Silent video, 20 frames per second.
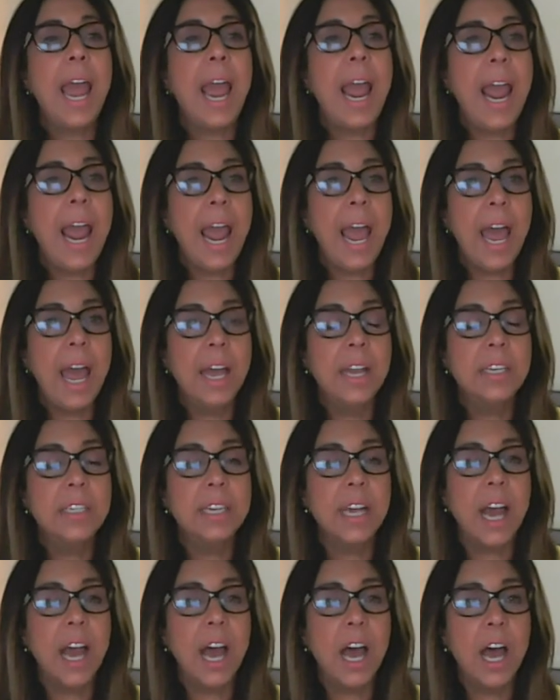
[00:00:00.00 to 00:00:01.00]

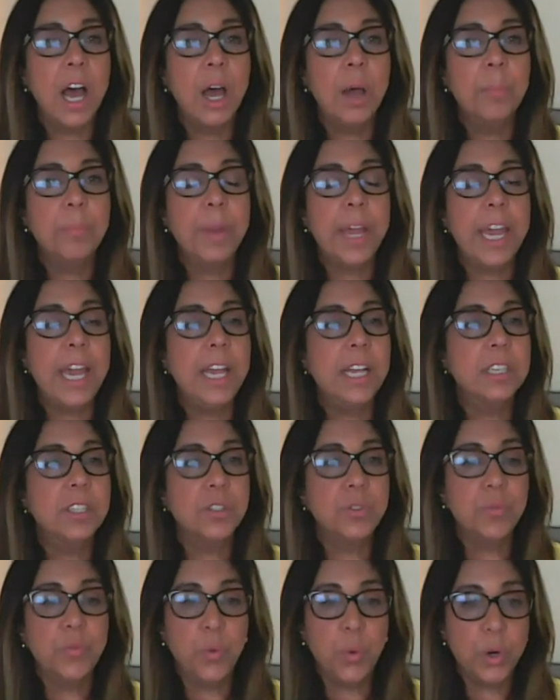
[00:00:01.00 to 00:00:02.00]
And um,
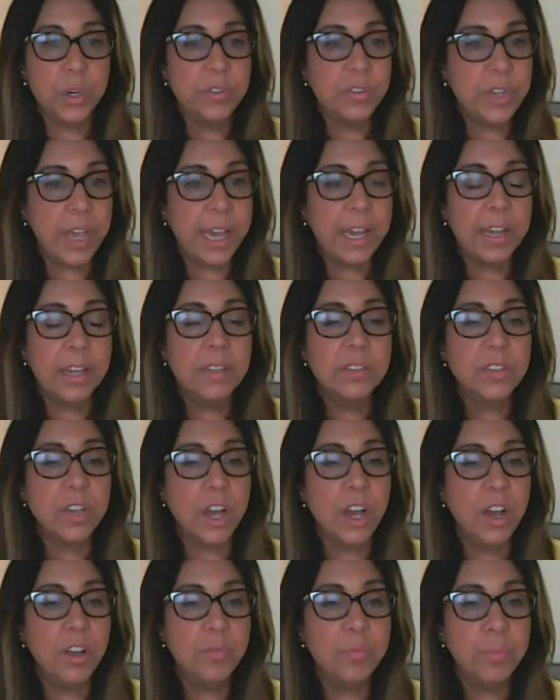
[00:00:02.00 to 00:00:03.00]
it's four seconds
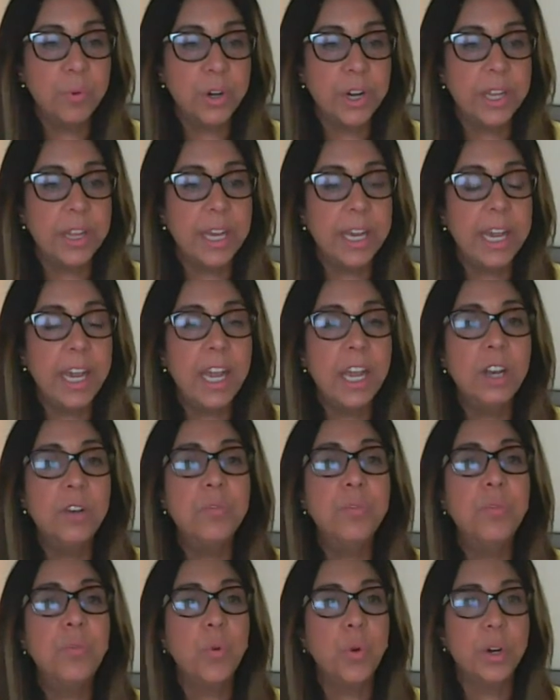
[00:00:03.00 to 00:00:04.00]
of breathing
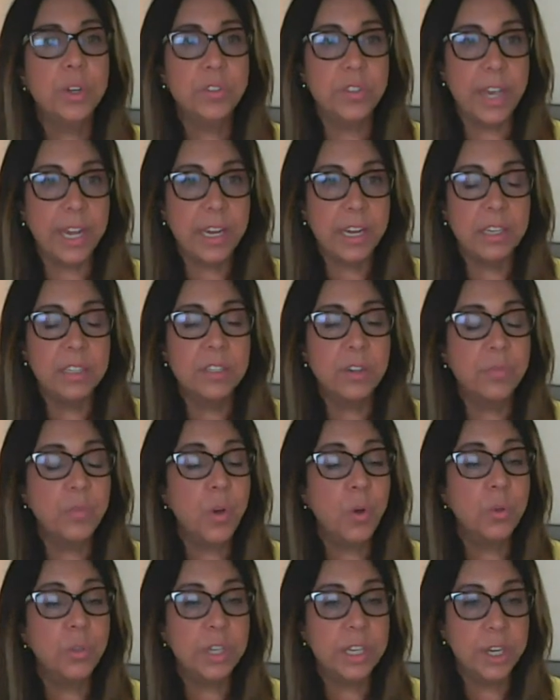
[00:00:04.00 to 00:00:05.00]
in, four seconds of
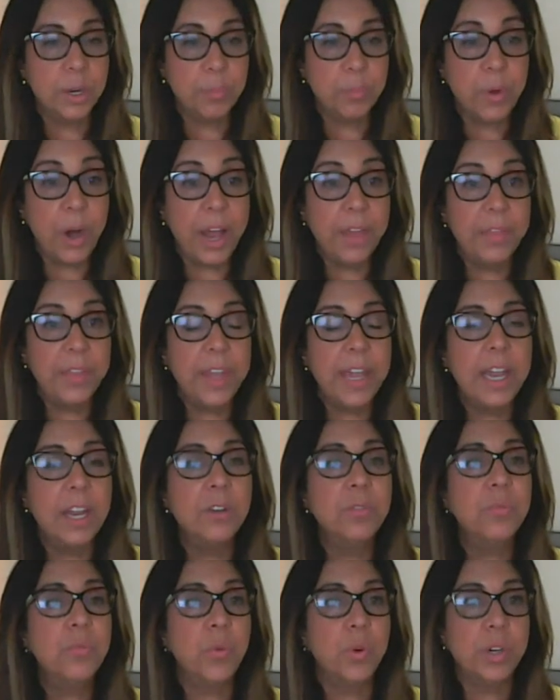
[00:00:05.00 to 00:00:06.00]
holding your breath
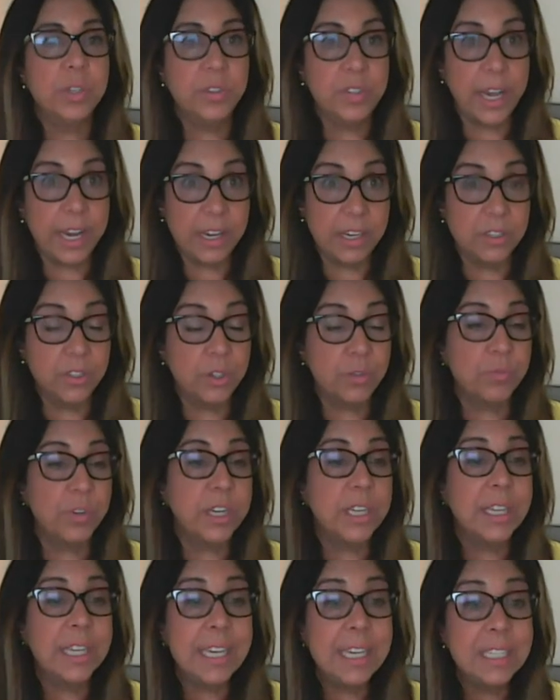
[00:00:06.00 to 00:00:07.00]
in, four seconds of
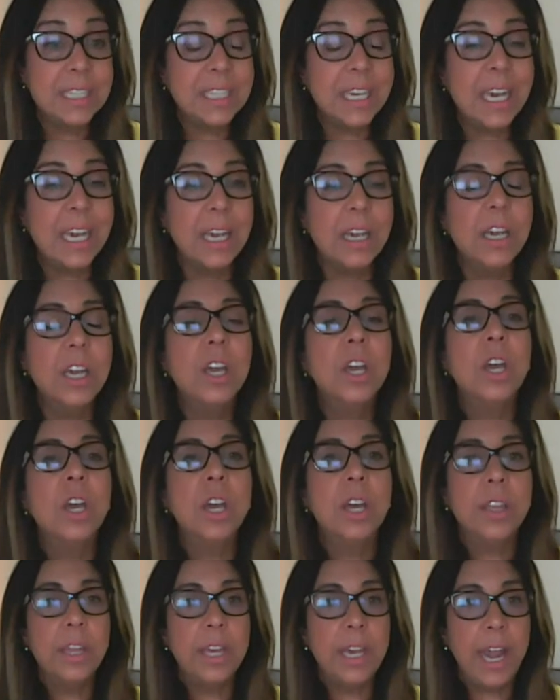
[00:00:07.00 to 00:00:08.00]
releasing
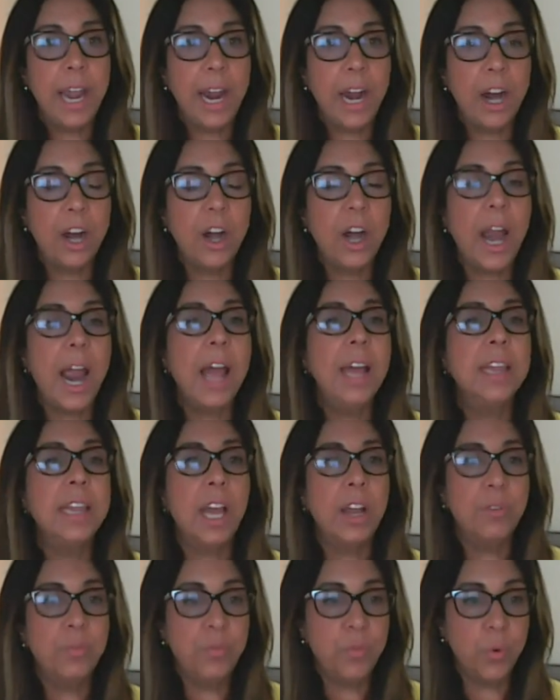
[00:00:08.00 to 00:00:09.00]
the air, and
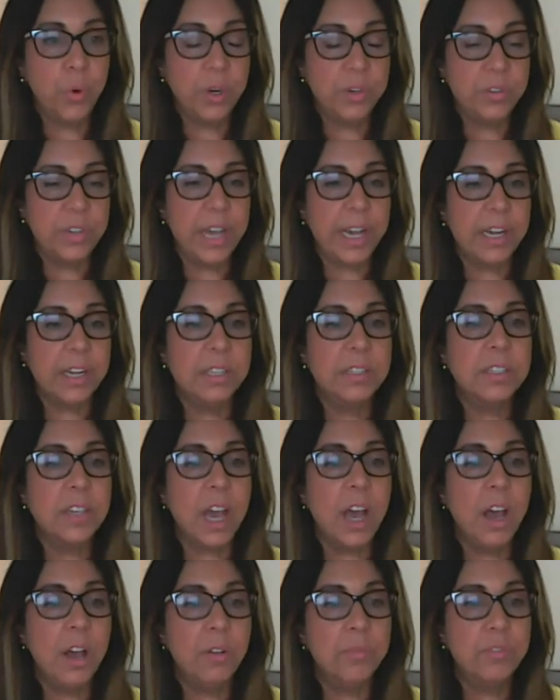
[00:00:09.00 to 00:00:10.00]
then four seconds
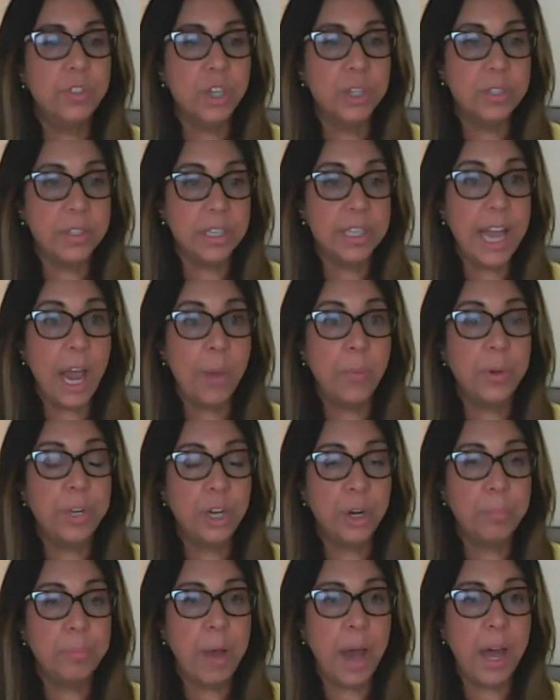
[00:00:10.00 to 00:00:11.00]
of just
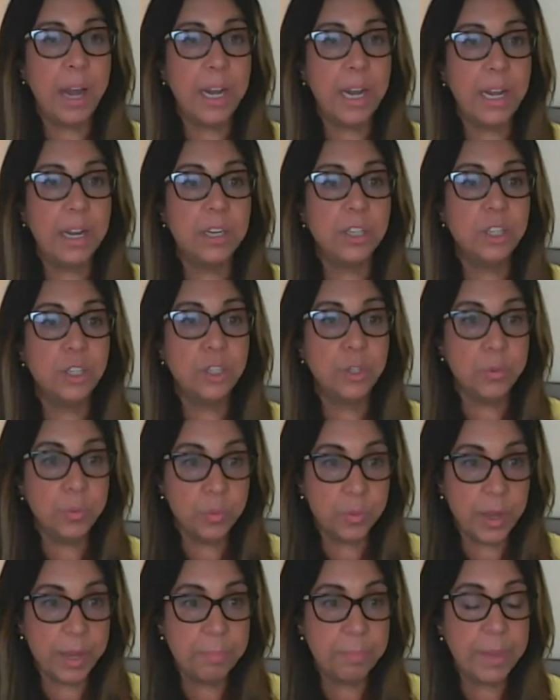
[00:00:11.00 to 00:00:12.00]
allowing your body
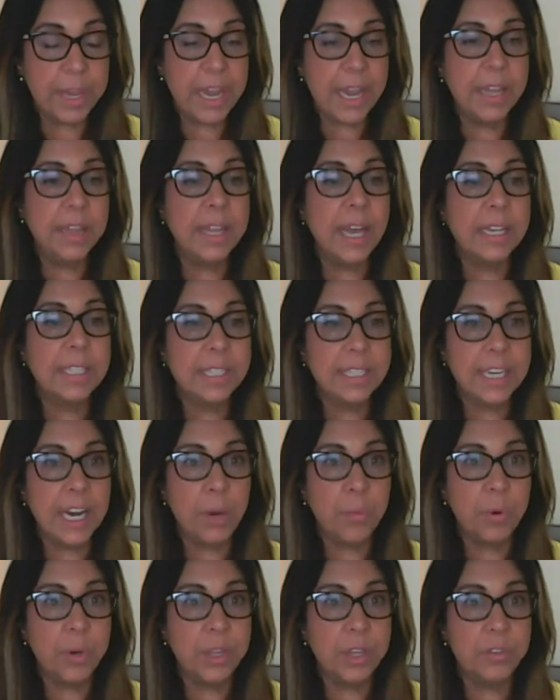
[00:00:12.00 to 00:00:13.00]
to be in that
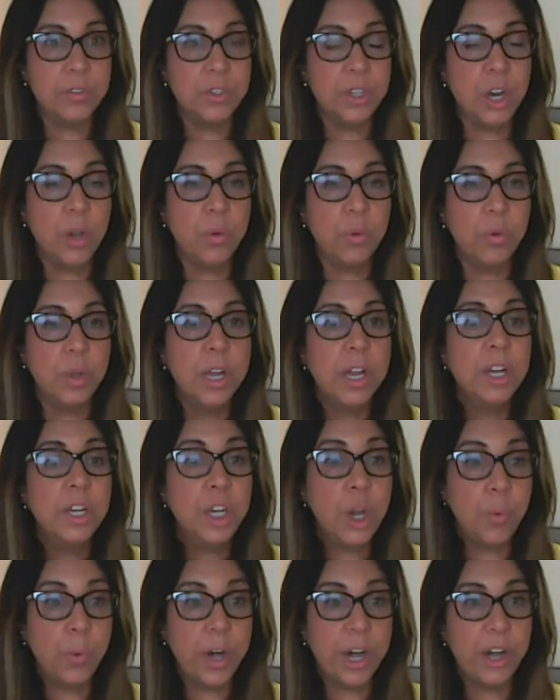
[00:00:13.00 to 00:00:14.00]
state where there's no
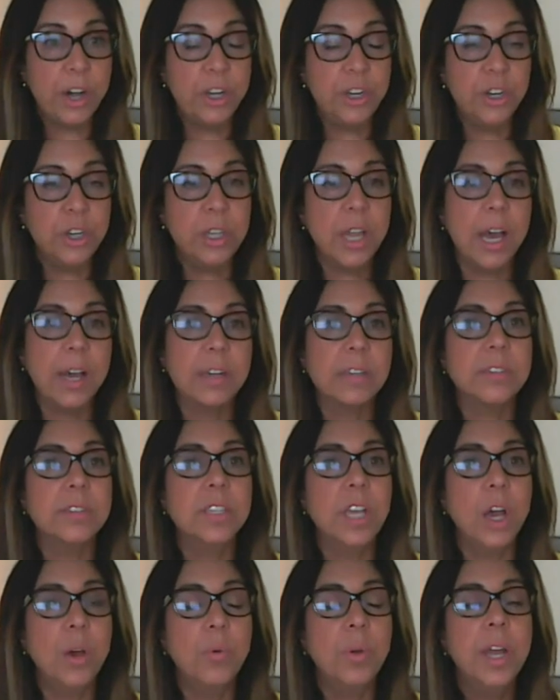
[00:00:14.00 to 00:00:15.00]
no air in your lungs.
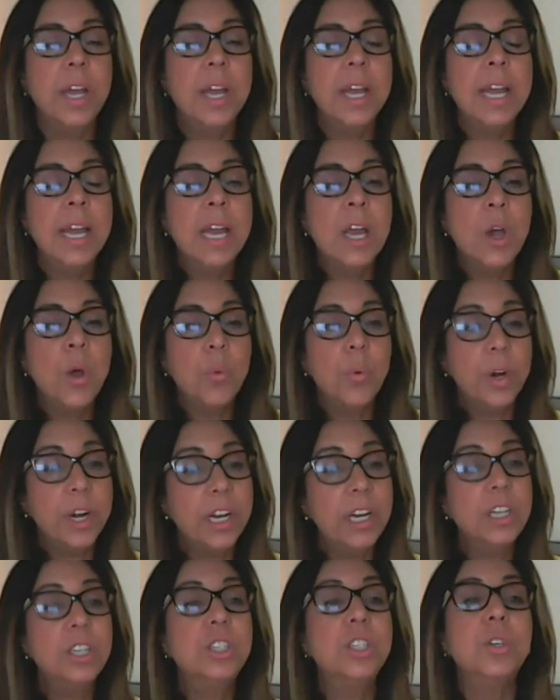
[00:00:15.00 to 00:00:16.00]
So we're
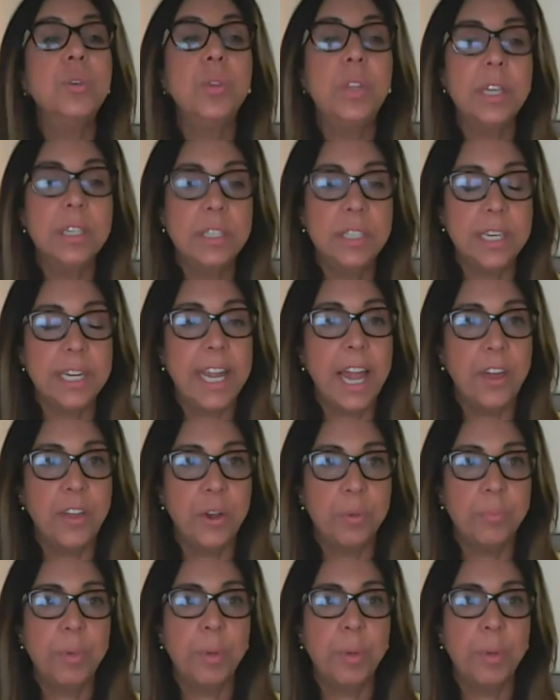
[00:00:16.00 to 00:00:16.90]
going to do this together.